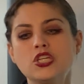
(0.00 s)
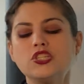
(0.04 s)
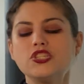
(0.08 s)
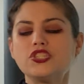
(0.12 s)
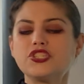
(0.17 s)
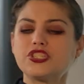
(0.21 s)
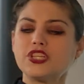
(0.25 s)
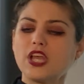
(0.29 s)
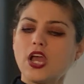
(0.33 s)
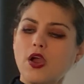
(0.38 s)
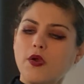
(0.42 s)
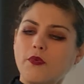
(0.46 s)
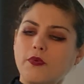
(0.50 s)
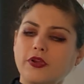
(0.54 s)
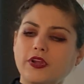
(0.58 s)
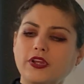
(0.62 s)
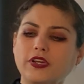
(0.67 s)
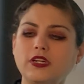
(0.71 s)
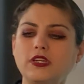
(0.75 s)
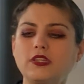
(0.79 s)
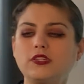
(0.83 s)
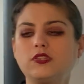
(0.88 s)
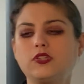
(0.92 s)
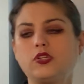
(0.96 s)
So we're
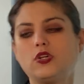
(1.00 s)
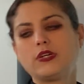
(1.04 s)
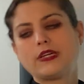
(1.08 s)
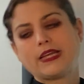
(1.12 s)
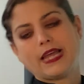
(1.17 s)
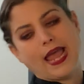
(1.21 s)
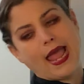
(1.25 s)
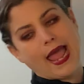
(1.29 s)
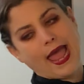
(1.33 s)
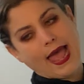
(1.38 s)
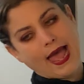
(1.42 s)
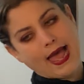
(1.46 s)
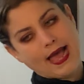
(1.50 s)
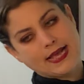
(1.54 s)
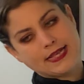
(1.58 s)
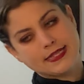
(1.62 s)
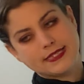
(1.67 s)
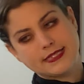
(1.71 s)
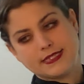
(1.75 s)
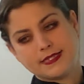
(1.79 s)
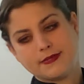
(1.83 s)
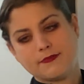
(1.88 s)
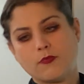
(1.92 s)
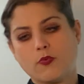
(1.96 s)
going to look
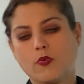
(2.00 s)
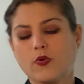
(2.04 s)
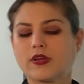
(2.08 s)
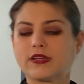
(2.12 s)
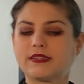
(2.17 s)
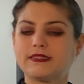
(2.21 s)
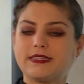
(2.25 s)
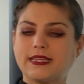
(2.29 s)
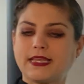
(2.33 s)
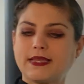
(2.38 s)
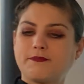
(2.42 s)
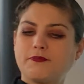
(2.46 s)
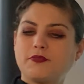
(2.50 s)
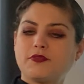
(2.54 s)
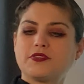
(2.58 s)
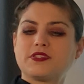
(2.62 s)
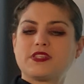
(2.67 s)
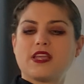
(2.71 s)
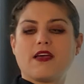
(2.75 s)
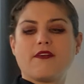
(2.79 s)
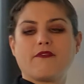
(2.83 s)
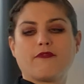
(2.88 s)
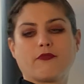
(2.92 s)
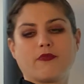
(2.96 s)
at some more
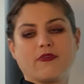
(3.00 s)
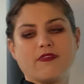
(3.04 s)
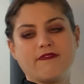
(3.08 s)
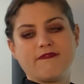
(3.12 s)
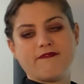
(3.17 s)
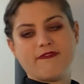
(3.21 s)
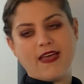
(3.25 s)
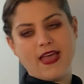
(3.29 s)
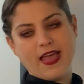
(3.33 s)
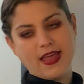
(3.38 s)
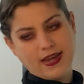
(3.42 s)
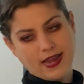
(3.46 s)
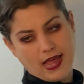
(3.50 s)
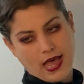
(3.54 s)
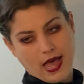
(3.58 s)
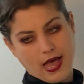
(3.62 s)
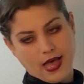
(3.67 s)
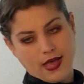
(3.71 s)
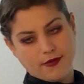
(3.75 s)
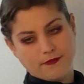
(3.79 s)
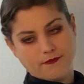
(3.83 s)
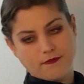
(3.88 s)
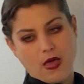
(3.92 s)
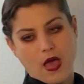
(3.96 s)
examples of
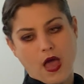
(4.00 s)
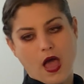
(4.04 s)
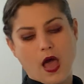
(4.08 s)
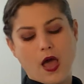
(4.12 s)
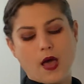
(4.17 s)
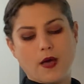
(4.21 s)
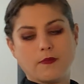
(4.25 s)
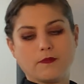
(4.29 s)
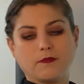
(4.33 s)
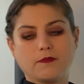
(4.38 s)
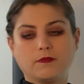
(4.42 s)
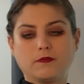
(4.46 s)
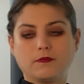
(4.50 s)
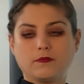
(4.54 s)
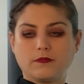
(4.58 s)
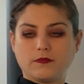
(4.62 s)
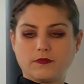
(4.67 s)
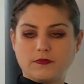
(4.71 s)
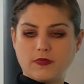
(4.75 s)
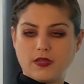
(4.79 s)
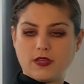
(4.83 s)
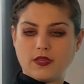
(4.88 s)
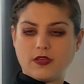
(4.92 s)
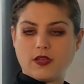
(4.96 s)
Ravenna, um,
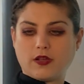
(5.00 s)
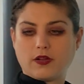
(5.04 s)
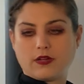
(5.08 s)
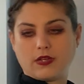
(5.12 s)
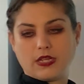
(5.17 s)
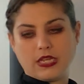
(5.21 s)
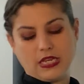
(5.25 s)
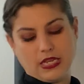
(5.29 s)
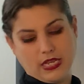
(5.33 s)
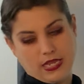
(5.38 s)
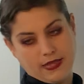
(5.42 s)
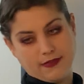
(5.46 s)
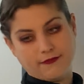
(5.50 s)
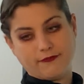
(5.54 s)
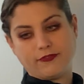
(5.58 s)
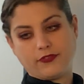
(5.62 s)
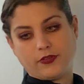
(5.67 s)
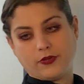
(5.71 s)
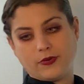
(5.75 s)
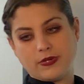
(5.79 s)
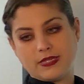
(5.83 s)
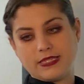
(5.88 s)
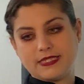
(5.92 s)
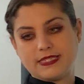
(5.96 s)

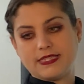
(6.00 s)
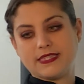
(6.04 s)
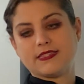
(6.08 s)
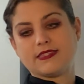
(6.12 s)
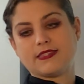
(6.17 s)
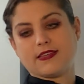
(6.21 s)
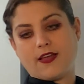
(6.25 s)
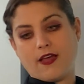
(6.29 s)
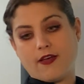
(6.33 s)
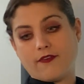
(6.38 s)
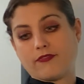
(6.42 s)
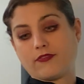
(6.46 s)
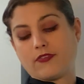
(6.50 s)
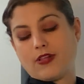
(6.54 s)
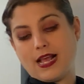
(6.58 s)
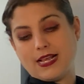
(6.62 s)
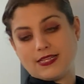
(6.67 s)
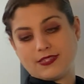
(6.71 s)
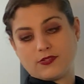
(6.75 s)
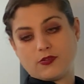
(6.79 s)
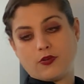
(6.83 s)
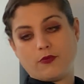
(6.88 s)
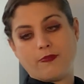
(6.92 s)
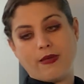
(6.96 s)
influences of
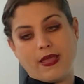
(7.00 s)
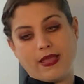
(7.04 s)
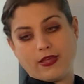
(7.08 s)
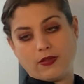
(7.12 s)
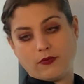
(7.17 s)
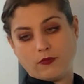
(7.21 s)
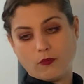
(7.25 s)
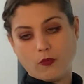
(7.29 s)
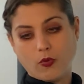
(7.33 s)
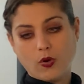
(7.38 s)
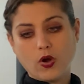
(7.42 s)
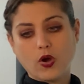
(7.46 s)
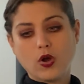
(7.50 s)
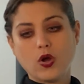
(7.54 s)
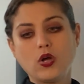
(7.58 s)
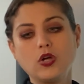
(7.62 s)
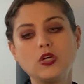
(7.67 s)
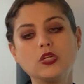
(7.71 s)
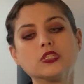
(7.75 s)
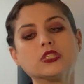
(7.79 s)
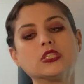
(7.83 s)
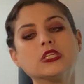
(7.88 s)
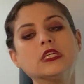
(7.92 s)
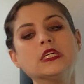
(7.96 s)
classical pagan
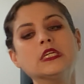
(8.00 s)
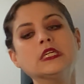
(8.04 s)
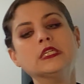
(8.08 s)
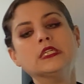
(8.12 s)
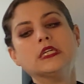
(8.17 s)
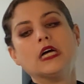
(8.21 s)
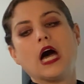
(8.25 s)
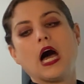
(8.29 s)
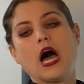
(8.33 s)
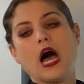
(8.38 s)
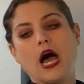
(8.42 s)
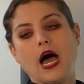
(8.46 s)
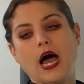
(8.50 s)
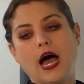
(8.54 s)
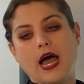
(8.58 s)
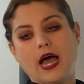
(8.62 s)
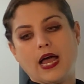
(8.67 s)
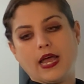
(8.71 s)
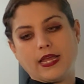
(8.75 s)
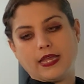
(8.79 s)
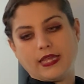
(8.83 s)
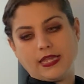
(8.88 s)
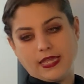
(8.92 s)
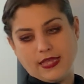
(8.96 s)
world
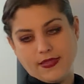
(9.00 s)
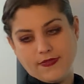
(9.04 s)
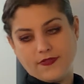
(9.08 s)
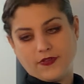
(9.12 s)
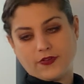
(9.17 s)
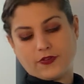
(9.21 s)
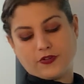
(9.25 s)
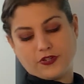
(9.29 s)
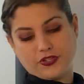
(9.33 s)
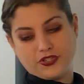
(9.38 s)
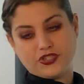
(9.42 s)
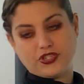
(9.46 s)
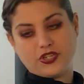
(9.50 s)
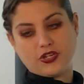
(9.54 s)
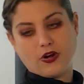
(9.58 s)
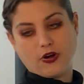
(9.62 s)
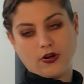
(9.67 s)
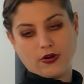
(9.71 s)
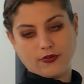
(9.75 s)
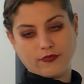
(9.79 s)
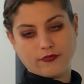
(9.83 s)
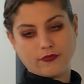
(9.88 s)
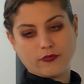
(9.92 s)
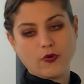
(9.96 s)
uh, in the Christian
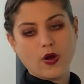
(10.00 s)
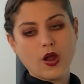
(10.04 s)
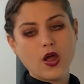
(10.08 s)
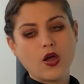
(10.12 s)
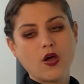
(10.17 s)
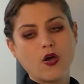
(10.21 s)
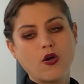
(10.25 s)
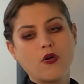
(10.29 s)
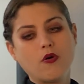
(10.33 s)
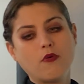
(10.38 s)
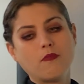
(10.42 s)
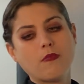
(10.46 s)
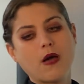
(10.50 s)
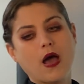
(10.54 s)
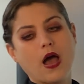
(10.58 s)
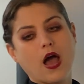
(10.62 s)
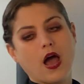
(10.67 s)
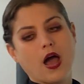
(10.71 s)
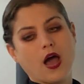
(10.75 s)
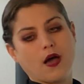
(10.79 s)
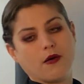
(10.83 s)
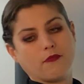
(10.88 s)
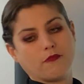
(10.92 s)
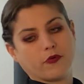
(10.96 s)
art of Rome.
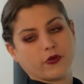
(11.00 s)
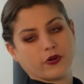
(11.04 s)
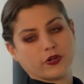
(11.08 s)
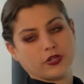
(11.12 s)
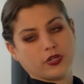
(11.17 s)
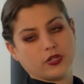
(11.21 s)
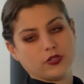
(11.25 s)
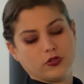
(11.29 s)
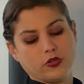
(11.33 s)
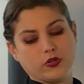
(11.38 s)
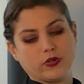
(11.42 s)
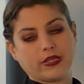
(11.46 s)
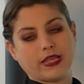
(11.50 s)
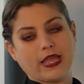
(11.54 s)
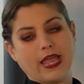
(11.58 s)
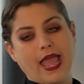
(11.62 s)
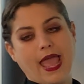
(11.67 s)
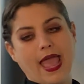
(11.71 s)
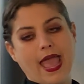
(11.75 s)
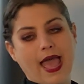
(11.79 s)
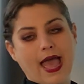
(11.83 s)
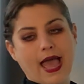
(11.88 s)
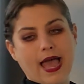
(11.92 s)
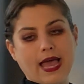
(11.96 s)
Um, we're going to look
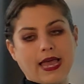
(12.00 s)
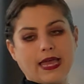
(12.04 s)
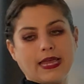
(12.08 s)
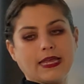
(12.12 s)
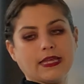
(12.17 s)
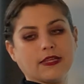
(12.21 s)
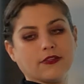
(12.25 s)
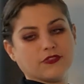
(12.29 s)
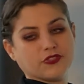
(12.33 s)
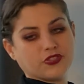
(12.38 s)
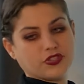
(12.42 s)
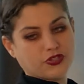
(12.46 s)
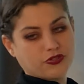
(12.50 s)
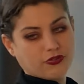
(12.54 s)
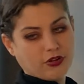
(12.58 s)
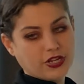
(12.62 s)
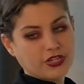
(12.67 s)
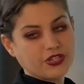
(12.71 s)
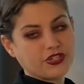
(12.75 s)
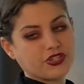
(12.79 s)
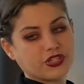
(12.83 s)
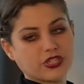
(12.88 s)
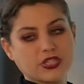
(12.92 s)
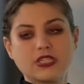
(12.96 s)
at
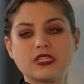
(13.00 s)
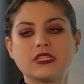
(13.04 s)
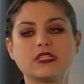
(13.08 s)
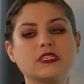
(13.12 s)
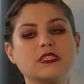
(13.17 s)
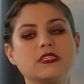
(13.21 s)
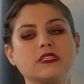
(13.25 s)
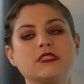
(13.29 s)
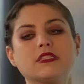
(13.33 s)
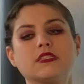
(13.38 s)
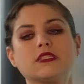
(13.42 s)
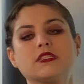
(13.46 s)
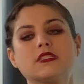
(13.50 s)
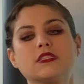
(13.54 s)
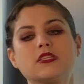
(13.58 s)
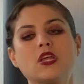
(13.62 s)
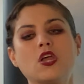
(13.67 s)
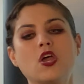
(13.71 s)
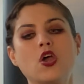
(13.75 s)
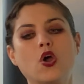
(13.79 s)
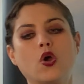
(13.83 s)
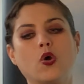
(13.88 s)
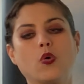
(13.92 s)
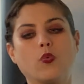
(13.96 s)
illustrations.
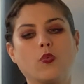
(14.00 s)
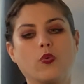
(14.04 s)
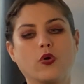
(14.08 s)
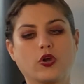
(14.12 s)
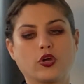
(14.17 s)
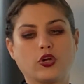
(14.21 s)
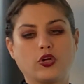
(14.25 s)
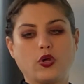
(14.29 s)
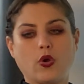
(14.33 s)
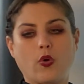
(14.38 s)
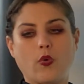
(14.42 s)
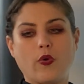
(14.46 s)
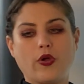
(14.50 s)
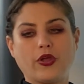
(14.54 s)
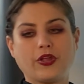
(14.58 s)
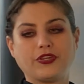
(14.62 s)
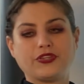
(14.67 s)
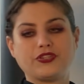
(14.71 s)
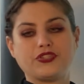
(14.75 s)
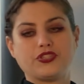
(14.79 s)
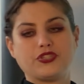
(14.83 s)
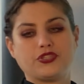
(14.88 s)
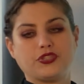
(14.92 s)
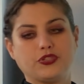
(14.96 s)
We're
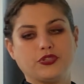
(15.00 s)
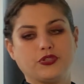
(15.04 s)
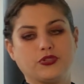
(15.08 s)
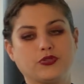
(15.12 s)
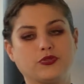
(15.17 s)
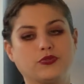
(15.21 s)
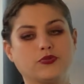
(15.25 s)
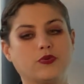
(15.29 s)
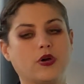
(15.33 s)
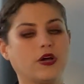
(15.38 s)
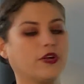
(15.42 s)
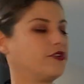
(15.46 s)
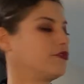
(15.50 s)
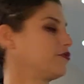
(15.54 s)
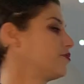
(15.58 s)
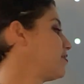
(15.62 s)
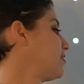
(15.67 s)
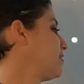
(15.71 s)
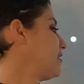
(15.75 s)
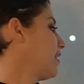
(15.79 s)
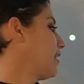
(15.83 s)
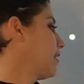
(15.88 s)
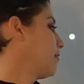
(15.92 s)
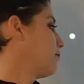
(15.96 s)
going to
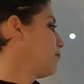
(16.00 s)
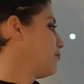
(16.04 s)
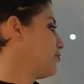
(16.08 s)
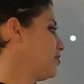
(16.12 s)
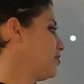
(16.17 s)
understand